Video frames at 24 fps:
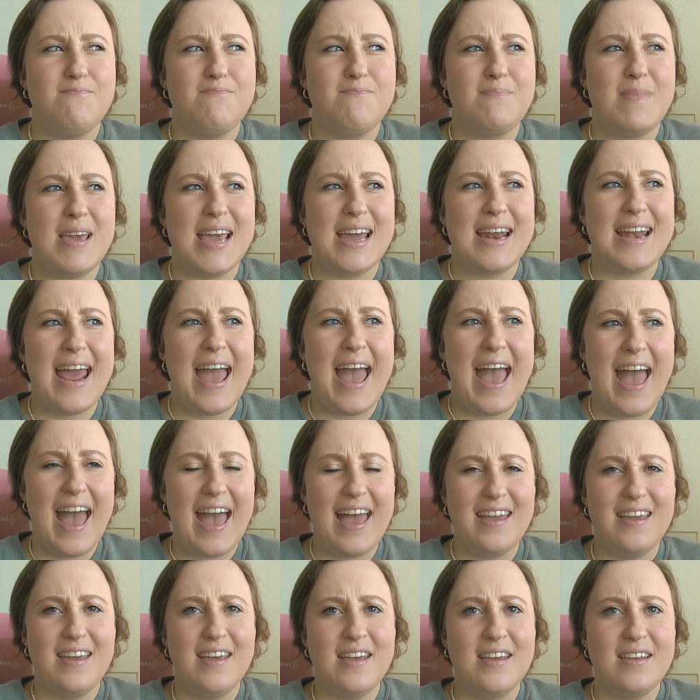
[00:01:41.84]

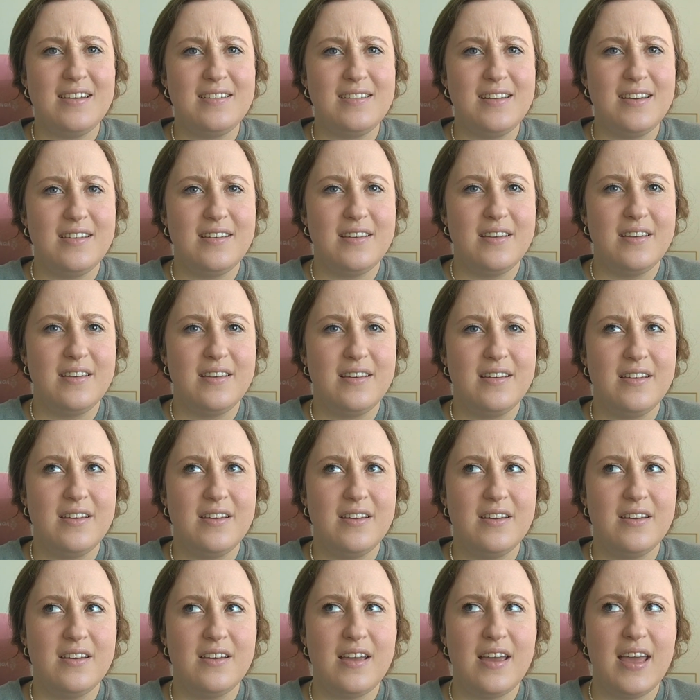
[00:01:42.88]
Manhattan
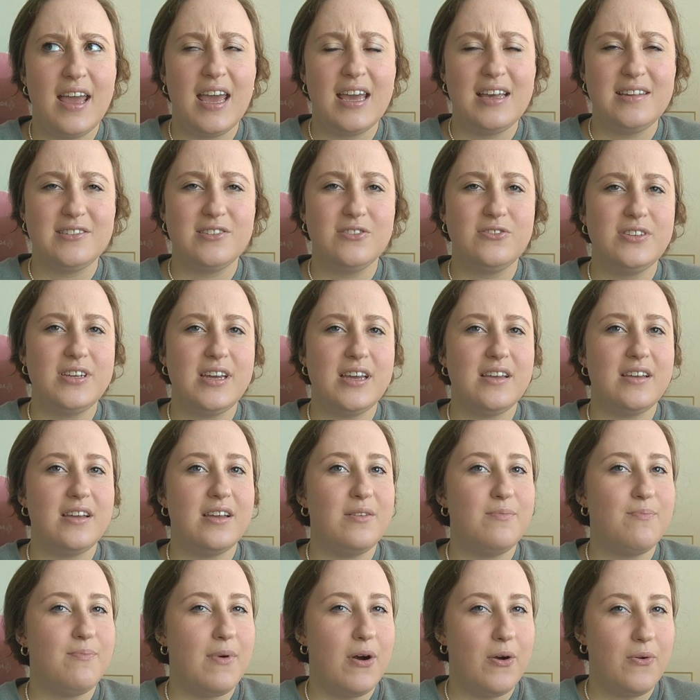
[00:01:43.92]
Hazelnut
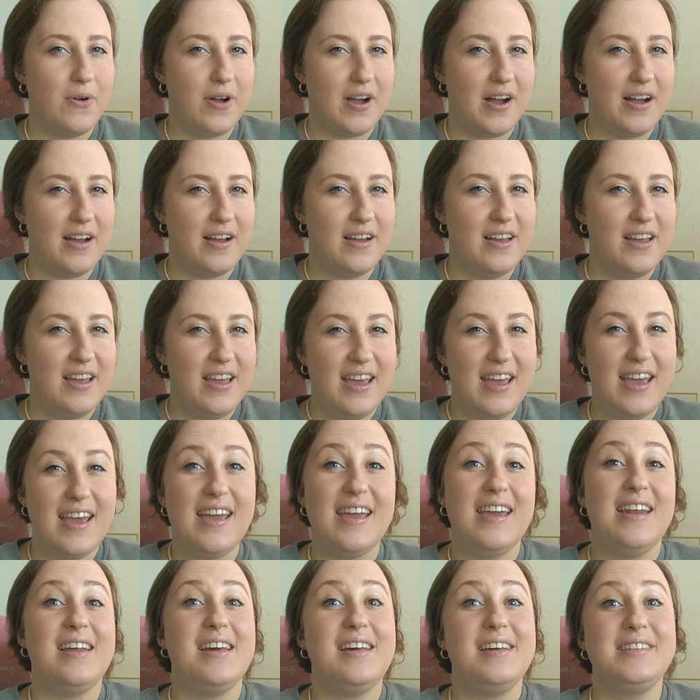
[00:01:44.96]
and Mocha.
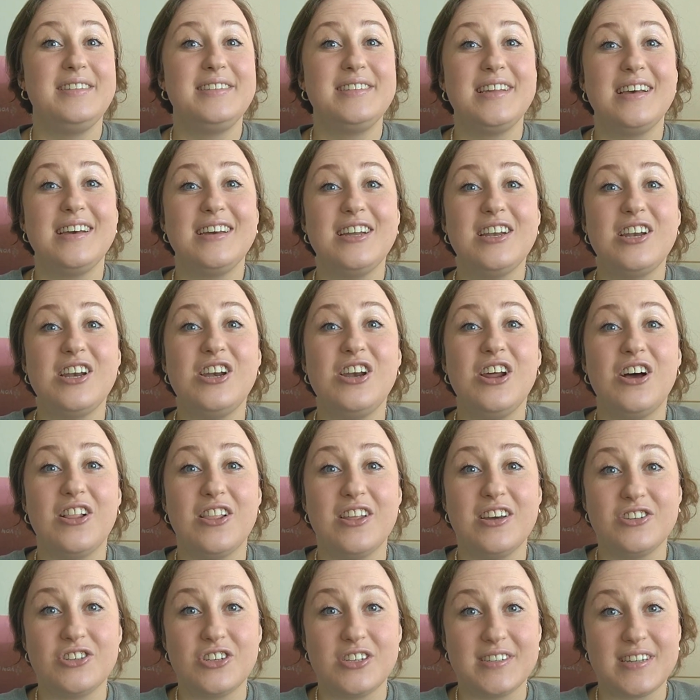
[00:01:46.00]
And it's
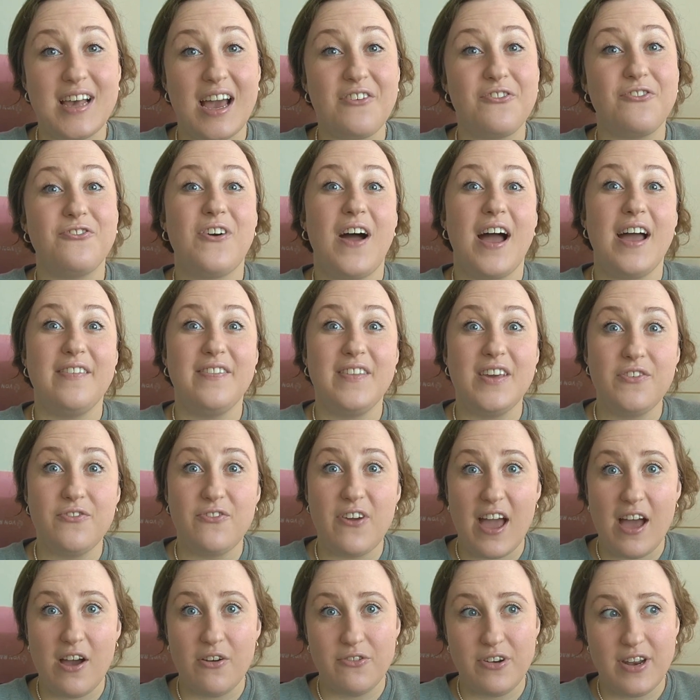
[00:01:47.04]
delicious. I finally
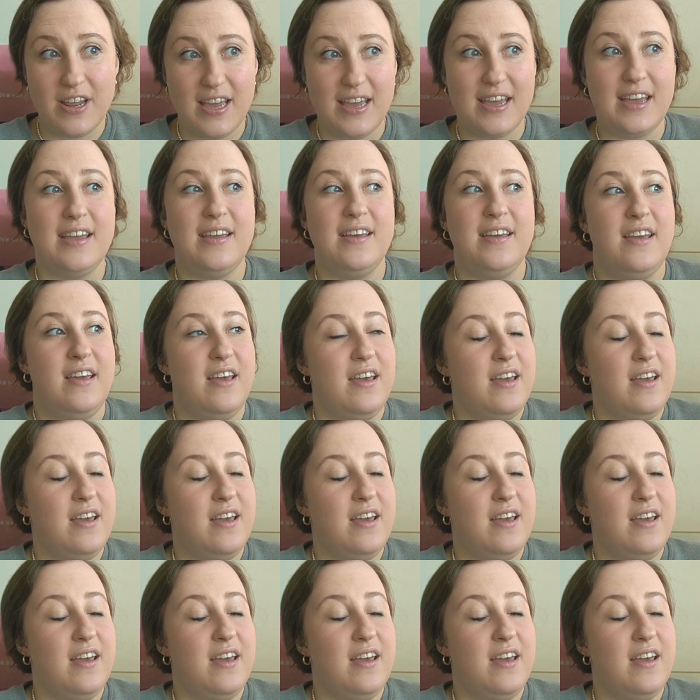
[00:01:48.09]
found it